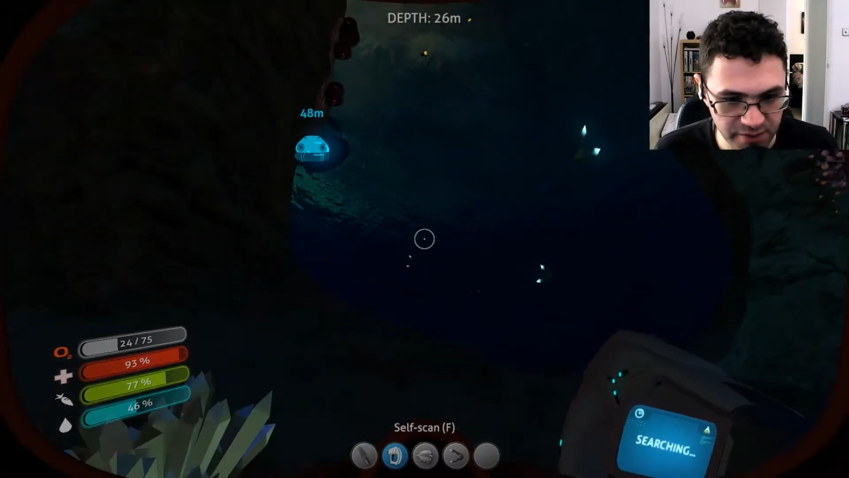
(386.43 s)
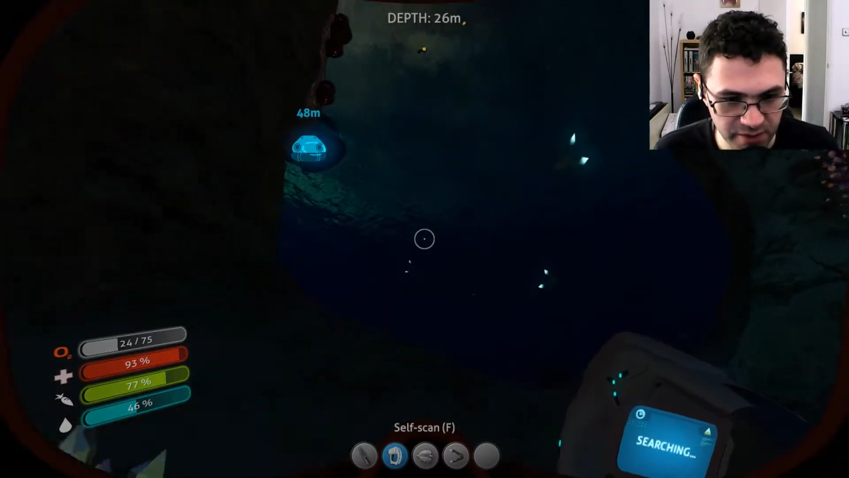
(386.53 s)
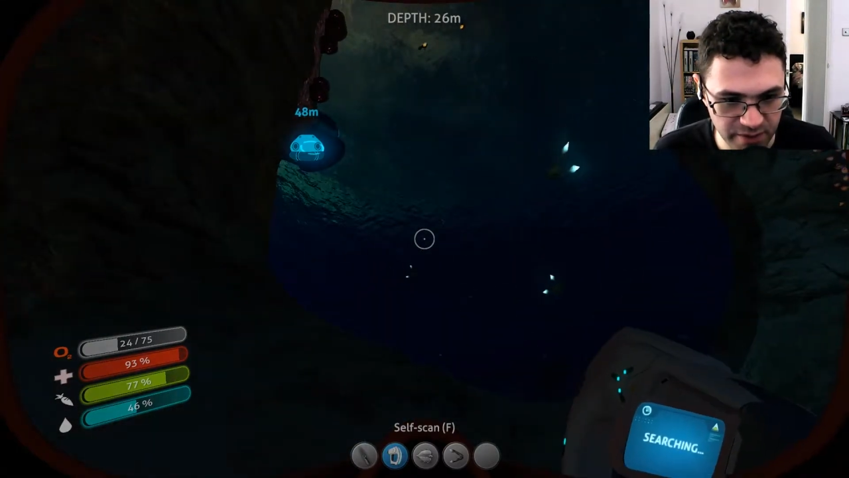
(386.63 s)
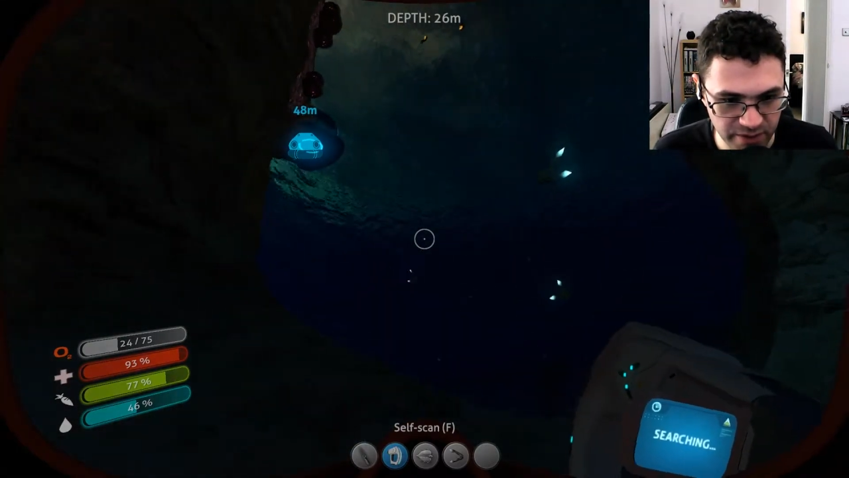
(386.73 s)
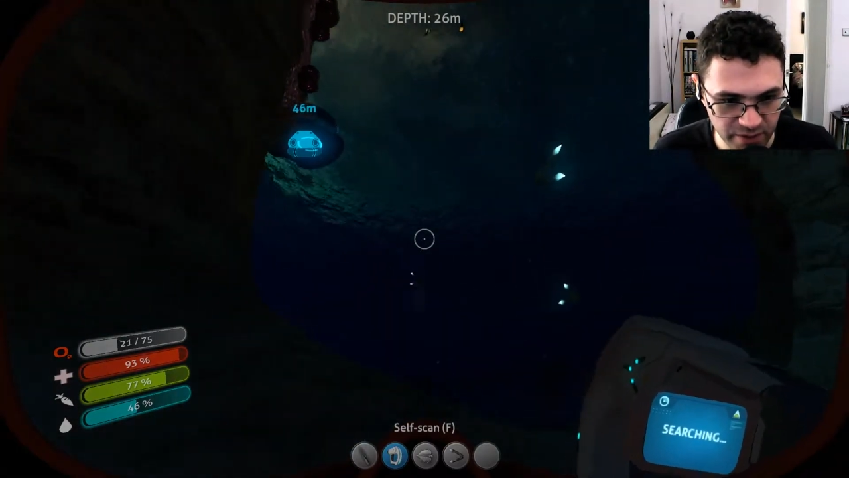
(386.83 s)
I'm
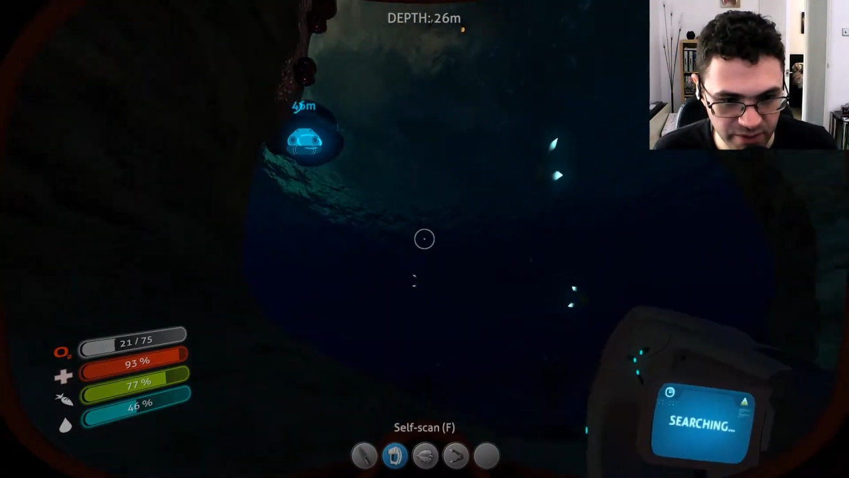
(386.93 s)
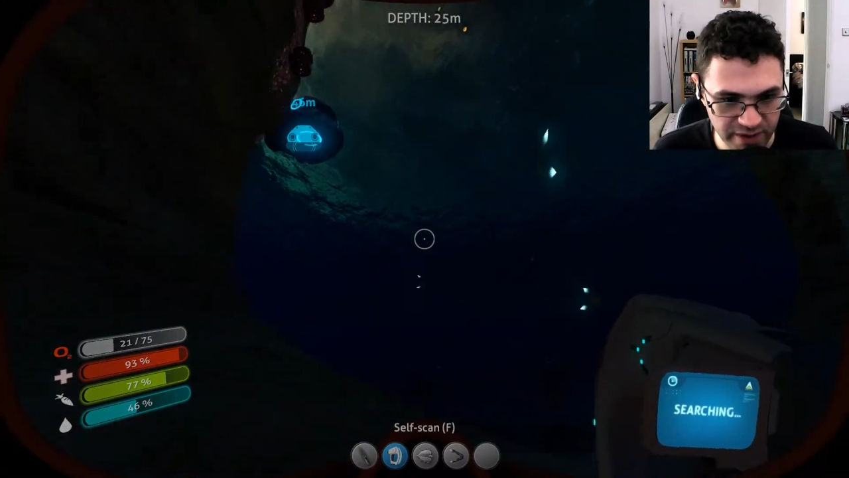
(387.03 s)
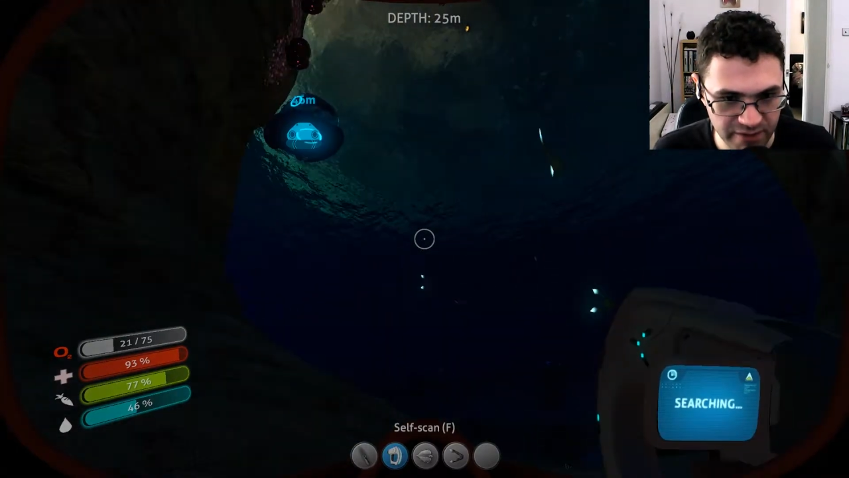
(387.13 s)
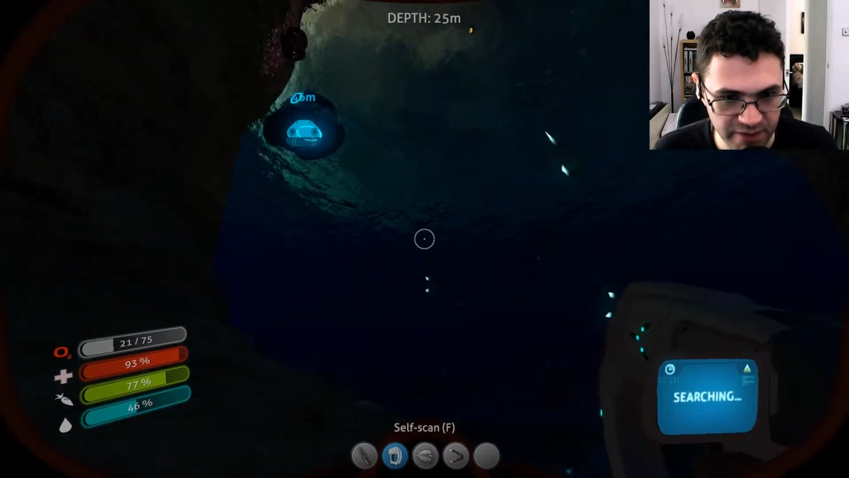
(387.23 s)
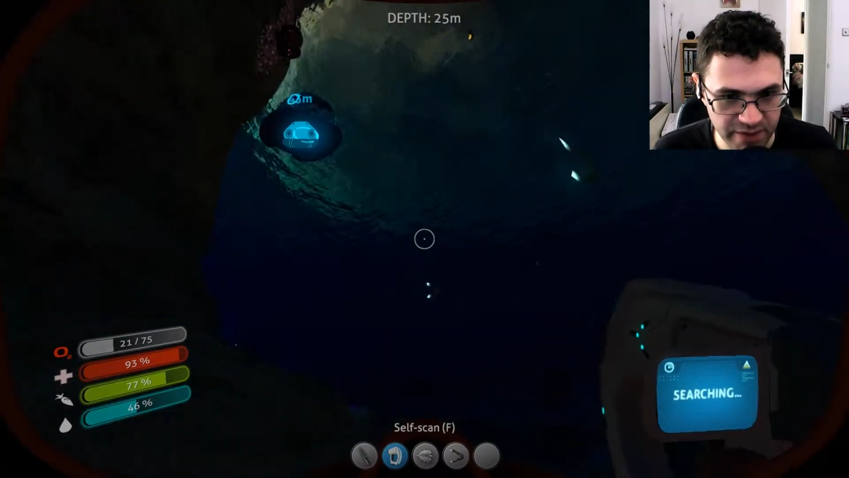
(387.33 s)
going to ignore
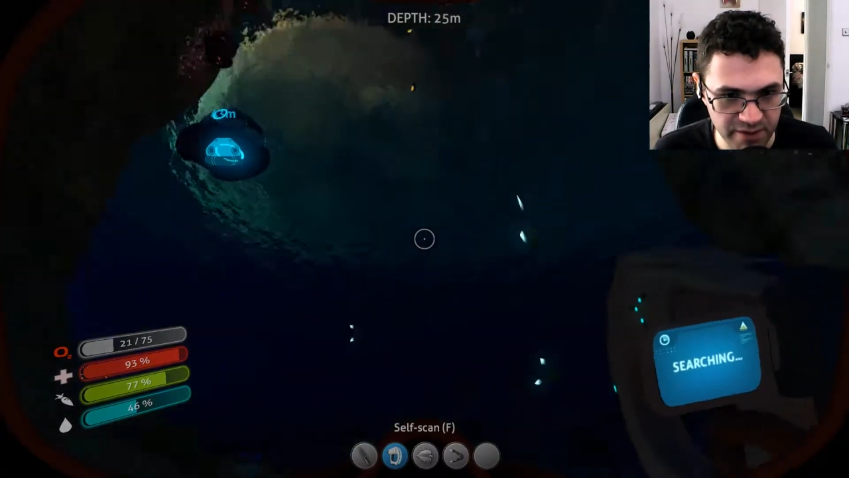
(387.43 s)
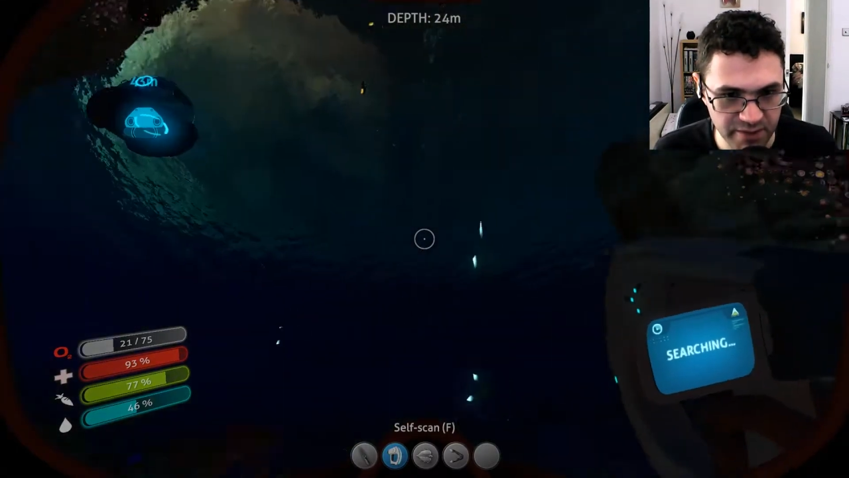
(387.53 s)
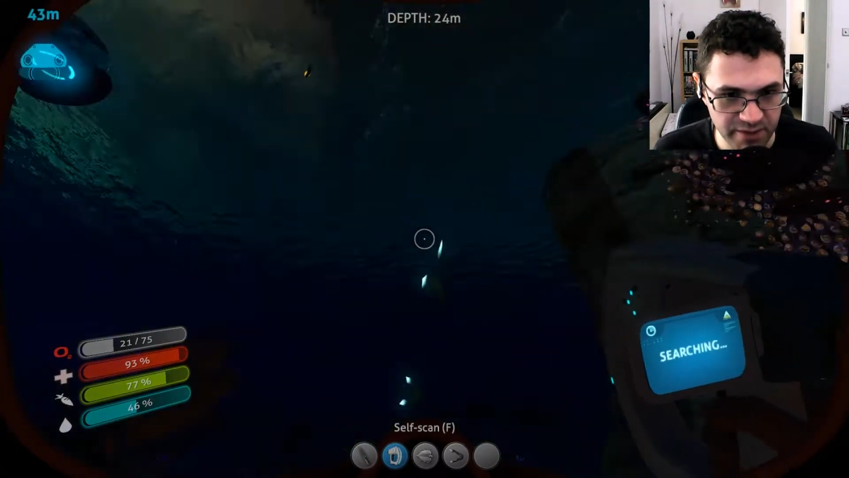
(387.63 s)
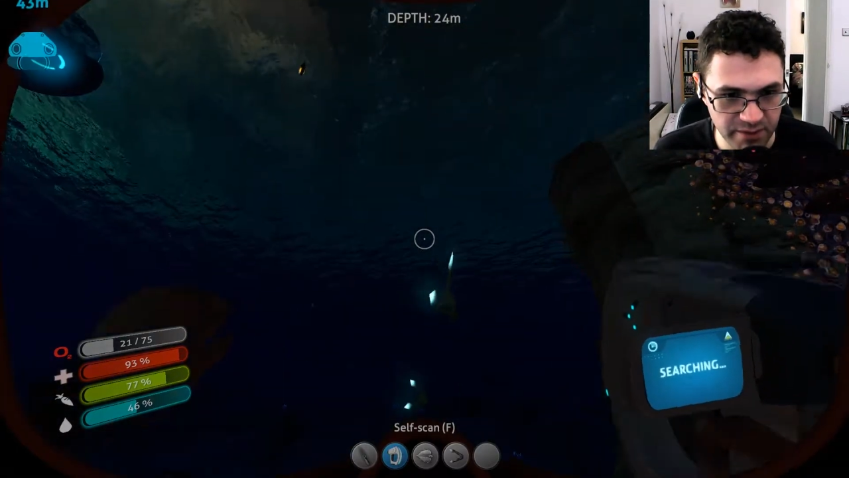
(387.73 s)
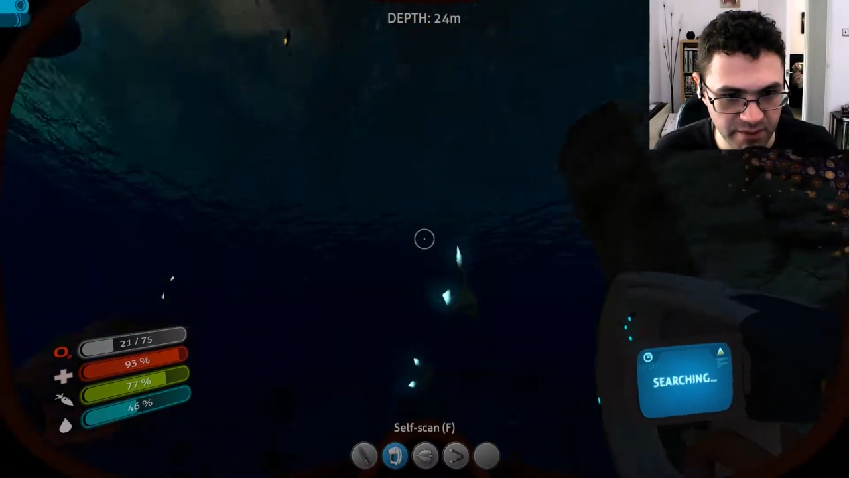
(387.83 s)
that for the time
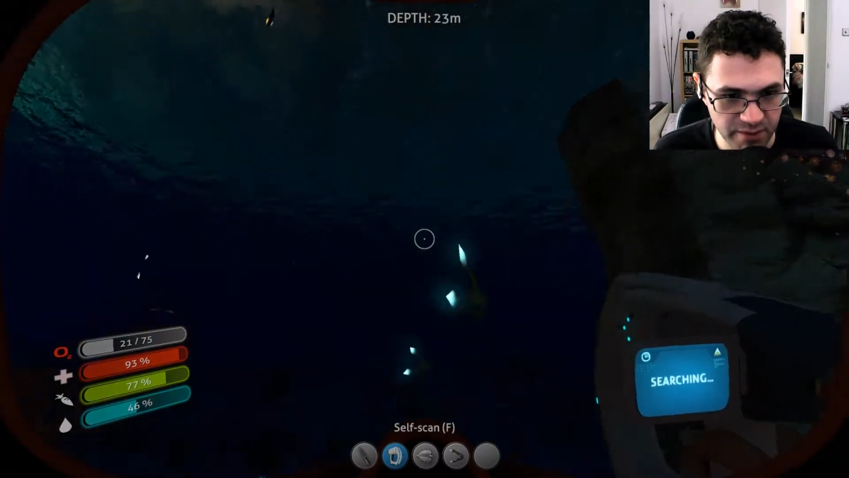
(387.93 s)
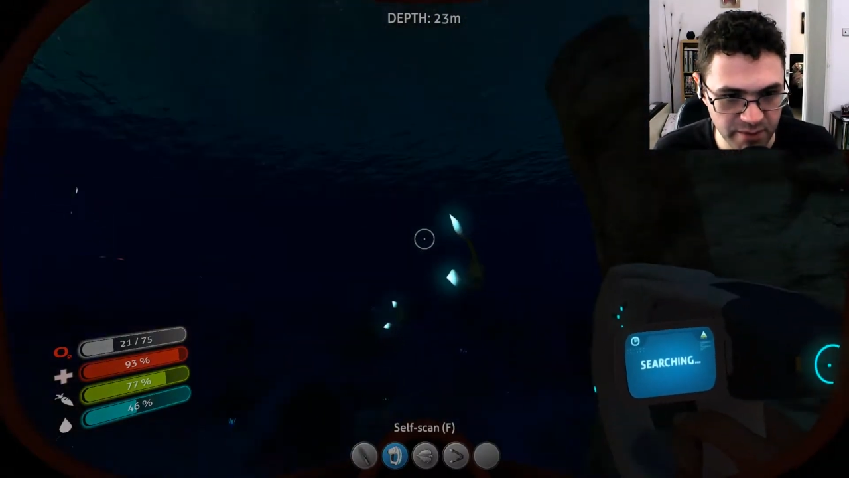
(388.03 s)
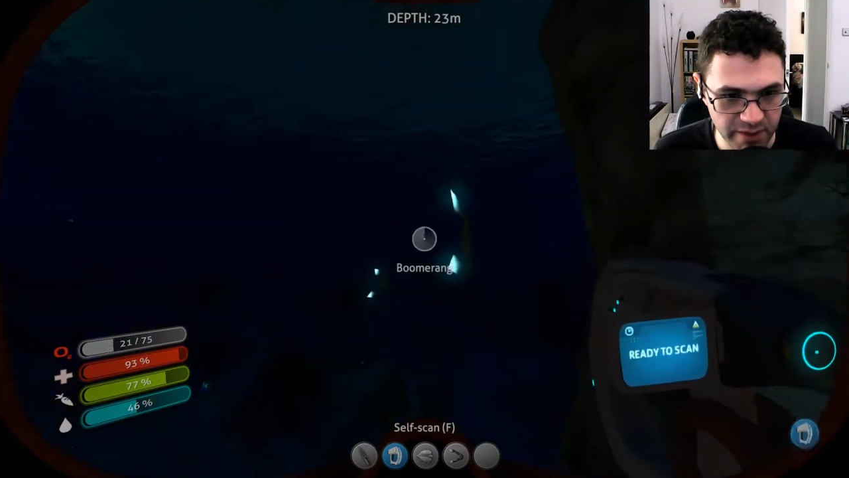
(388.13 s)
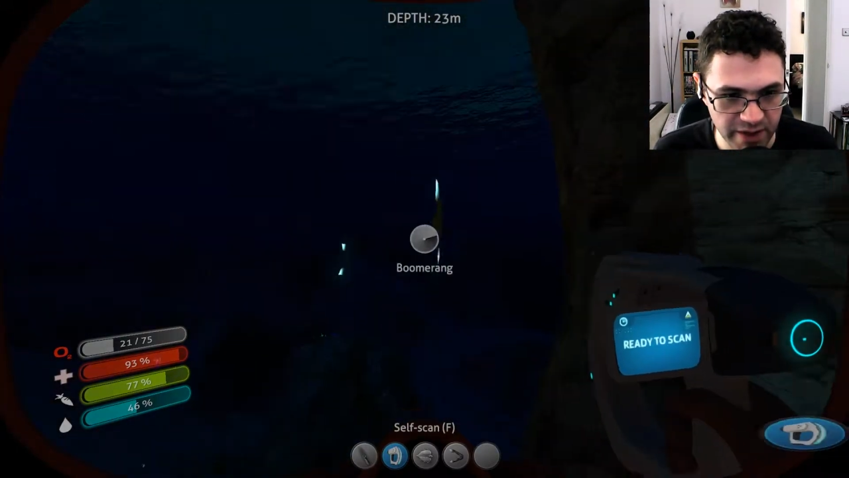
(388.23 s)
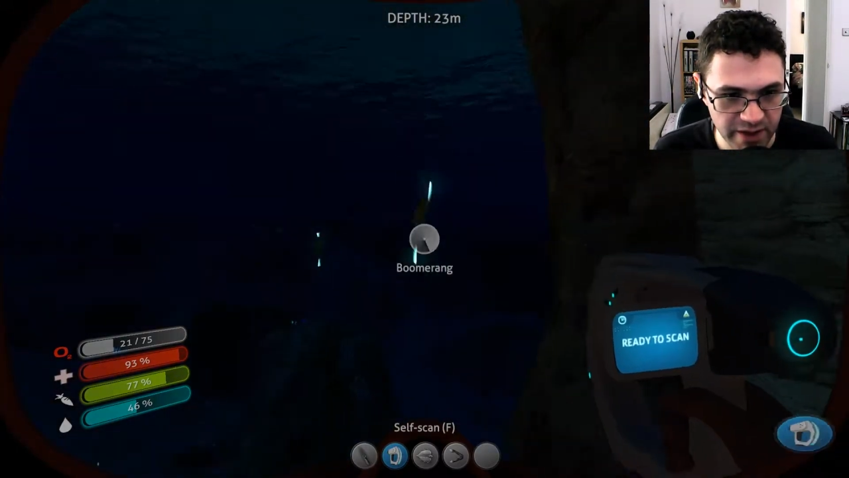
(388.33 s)
being. We won't
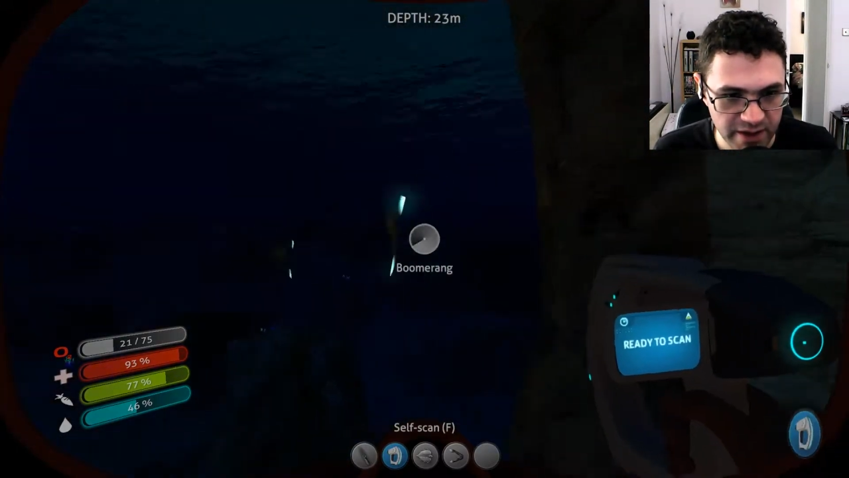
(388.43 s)
bother.